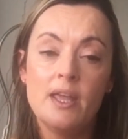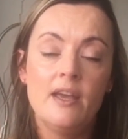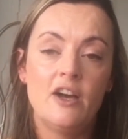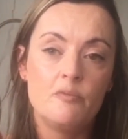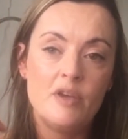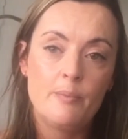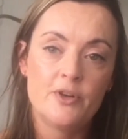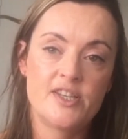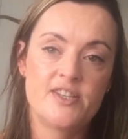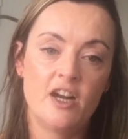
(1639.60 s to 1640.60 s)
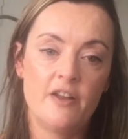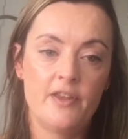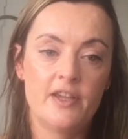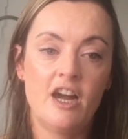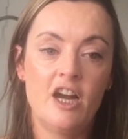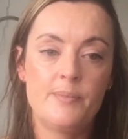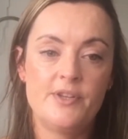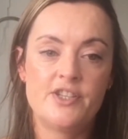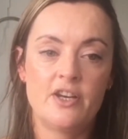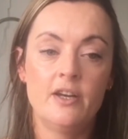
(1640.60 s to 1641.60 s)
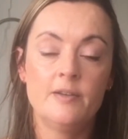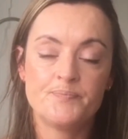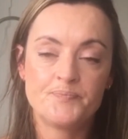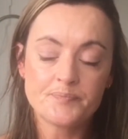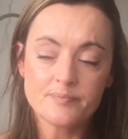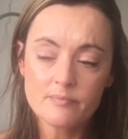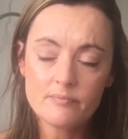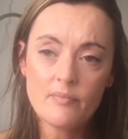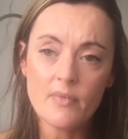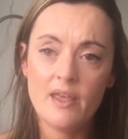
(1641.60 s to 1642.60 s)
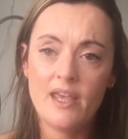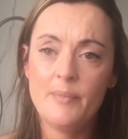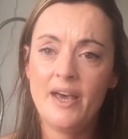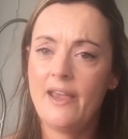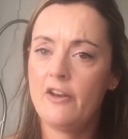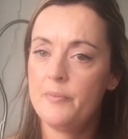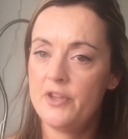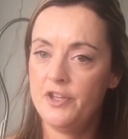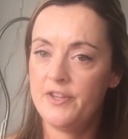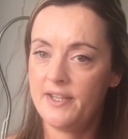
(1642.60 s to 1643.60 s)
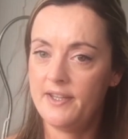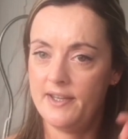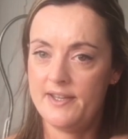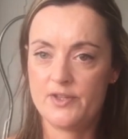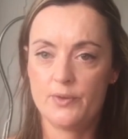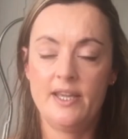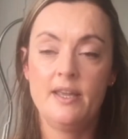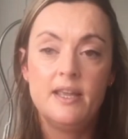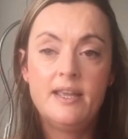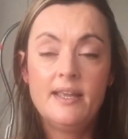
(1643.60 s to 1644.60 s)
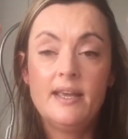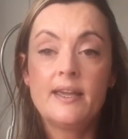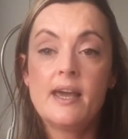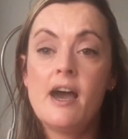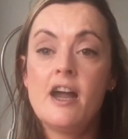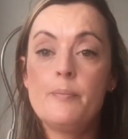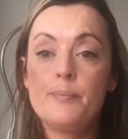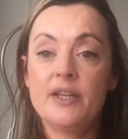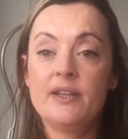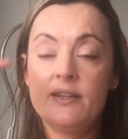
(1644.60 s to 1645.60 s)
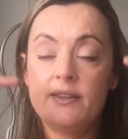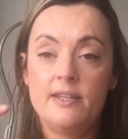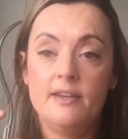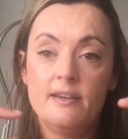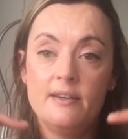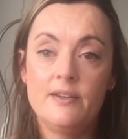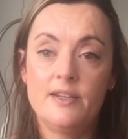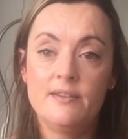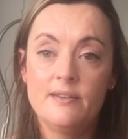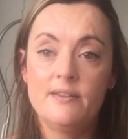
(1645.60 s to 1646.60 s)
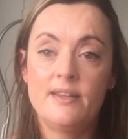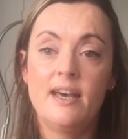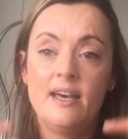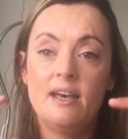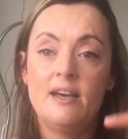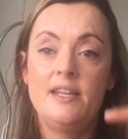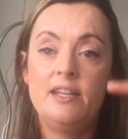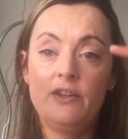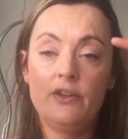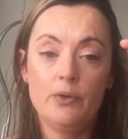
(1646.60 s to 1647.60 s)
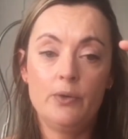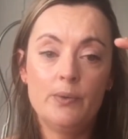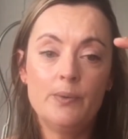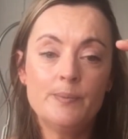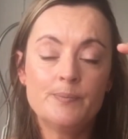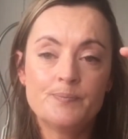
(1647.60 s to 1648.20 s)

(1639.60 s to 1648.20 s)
And remember to start the carpenter higher up than you think it is, okay? Carpenter and darich u.